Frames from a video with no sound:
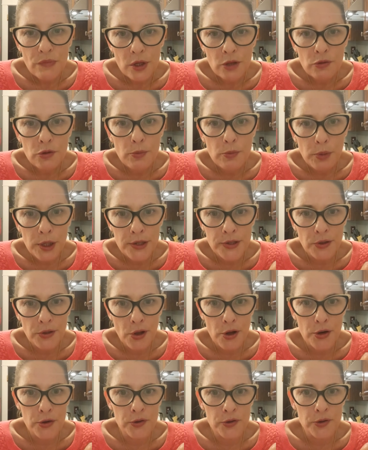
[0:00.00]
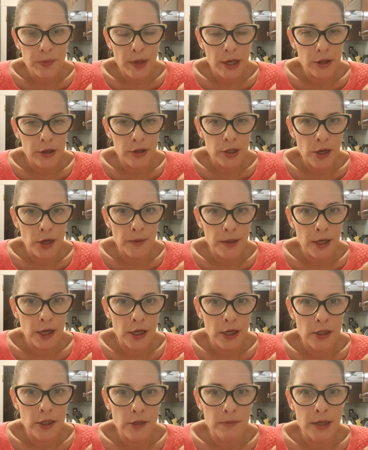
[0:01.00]
The place closed by the time I got
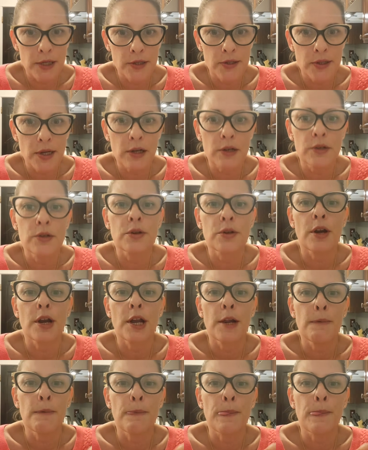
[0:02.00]
into my second degree.